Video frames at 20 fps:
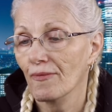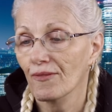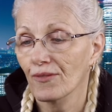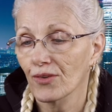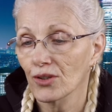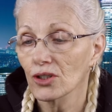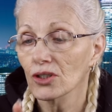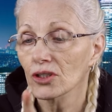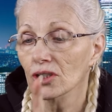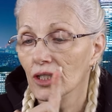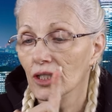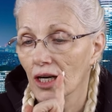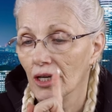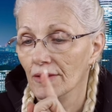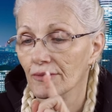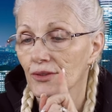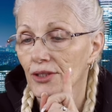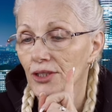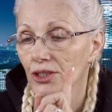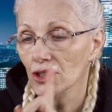Full
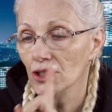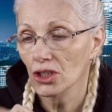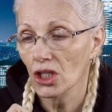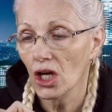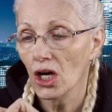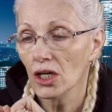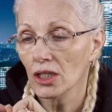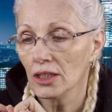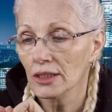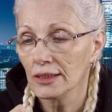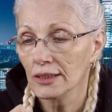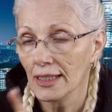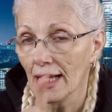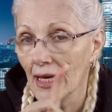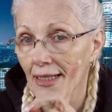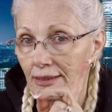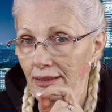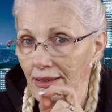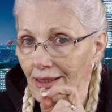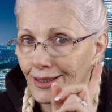coverage, long
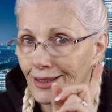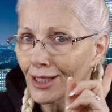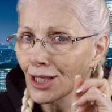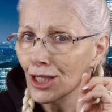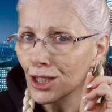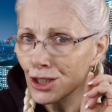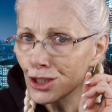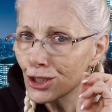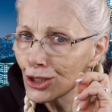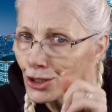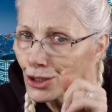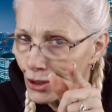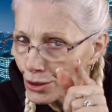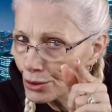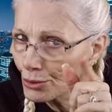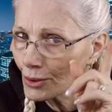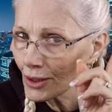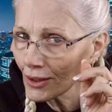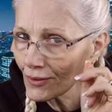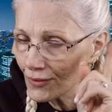lasting,
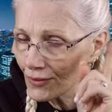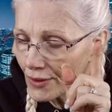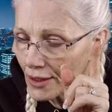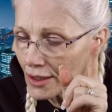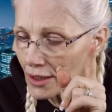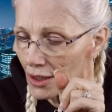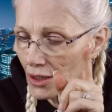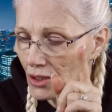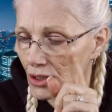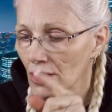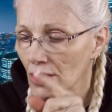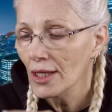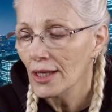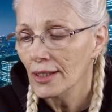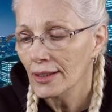dewy finish.